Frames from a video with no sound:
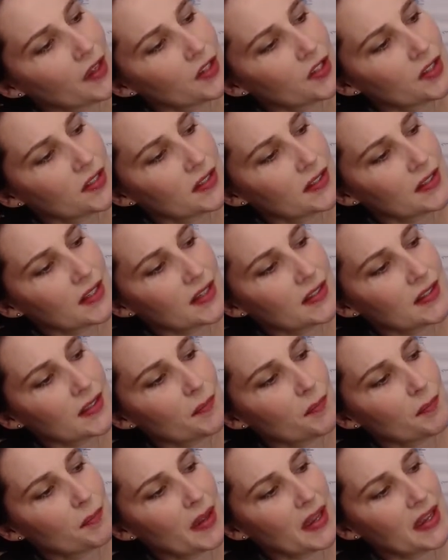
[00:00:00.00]
Just as a
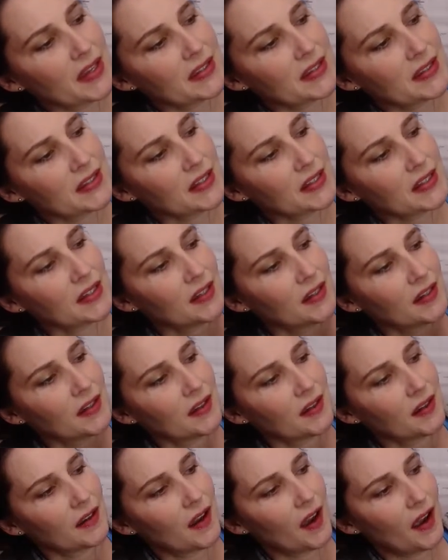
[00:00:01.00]
basic
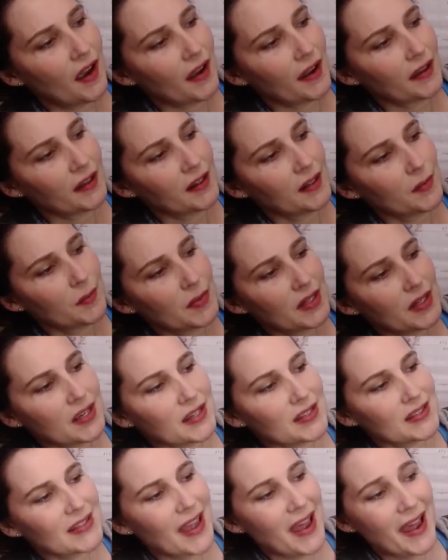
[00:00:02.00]
guide,
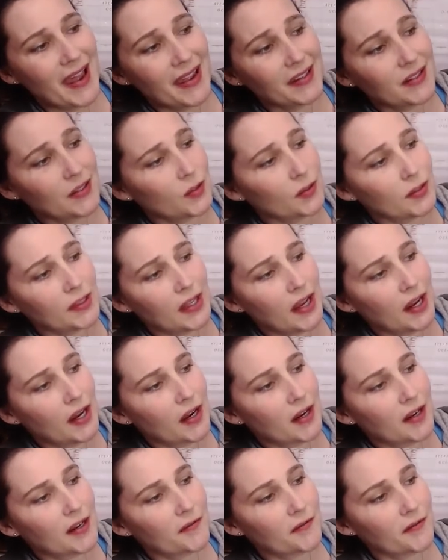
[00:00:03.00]
because I don't
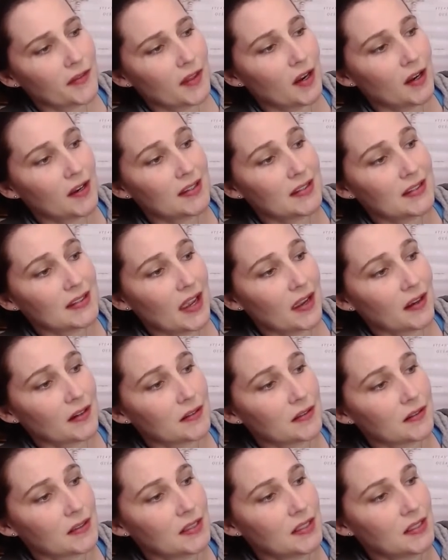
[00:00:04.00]
care if they're
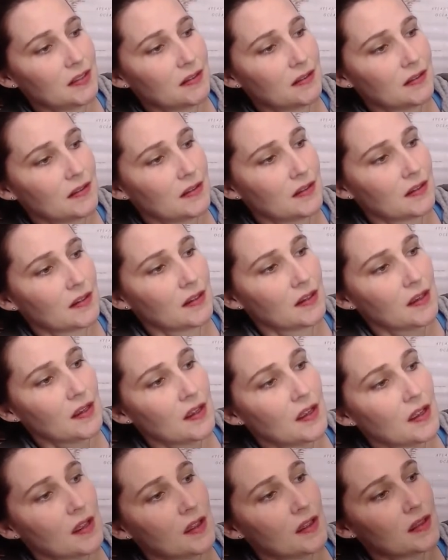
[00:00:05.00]
exactly
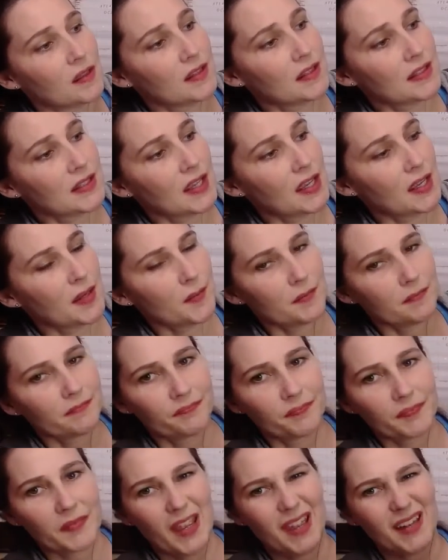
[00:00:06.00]
the same.
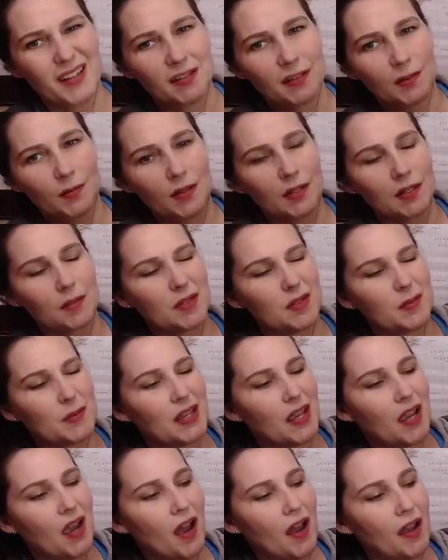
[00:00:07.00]
I just want them to be
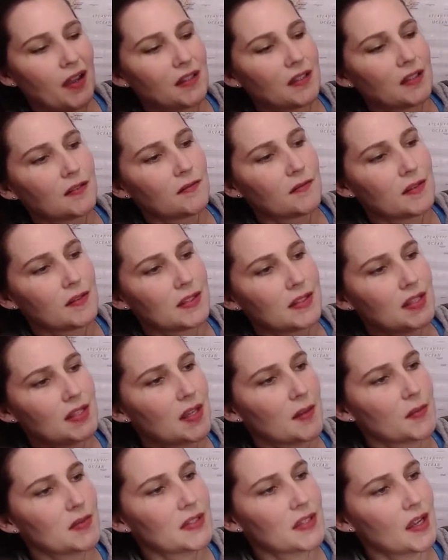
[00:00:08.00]
kind of the
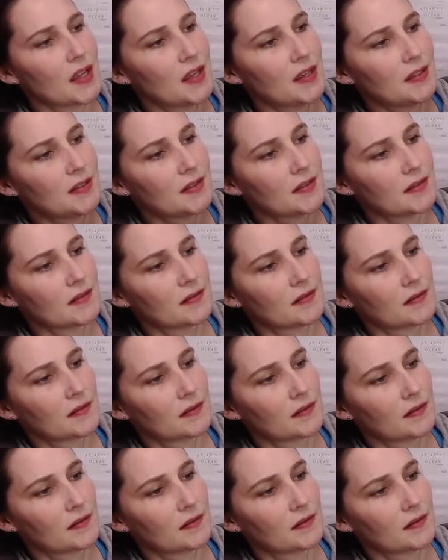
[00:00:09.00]
same size.